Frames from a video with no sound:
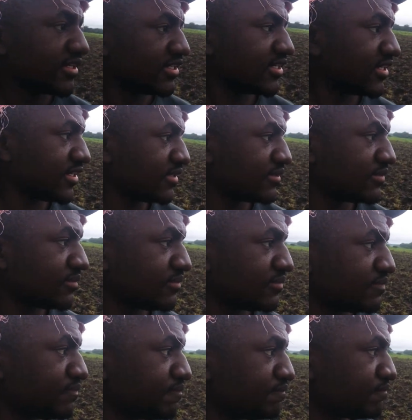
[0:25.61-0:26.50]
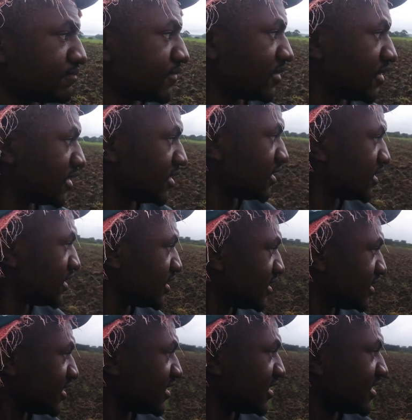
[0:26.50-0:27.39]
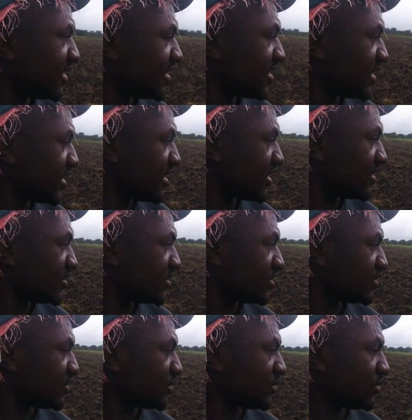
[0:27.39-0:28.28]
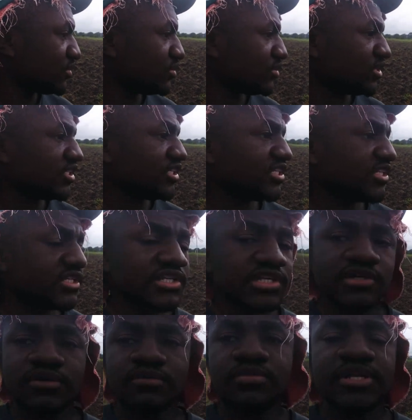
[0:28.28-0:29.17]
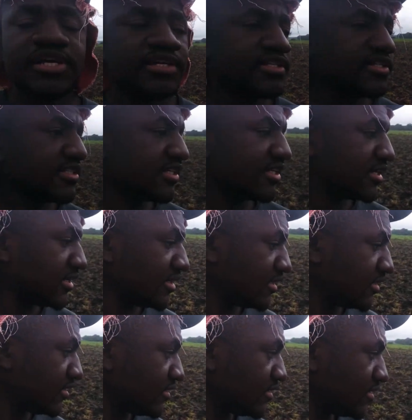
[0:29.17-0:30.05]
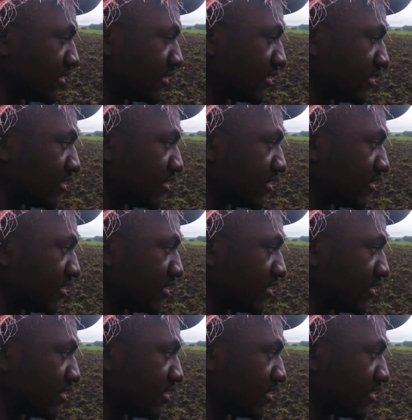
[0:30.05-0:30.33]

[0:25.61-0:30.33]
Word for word: Um, so we did our planting